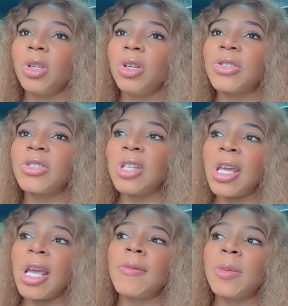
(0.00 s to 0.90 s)
you're
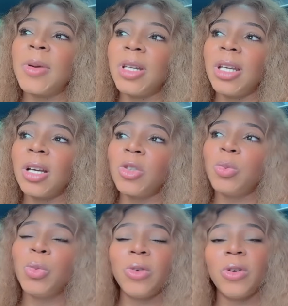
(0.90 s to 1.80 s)
seeing everybody else
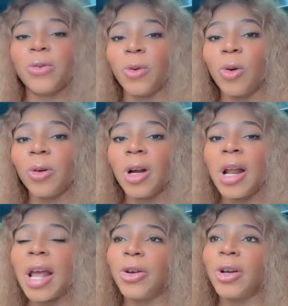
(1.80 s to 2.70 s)
moving forward
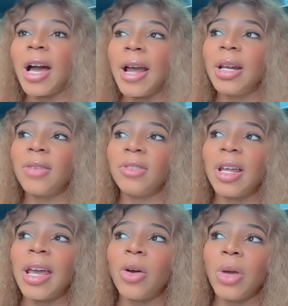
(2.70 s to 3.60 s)
and you're kind of
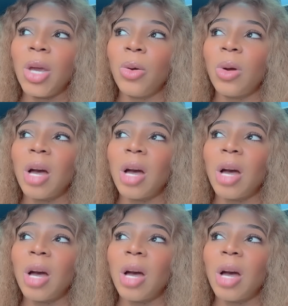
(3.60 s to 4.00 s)
like okay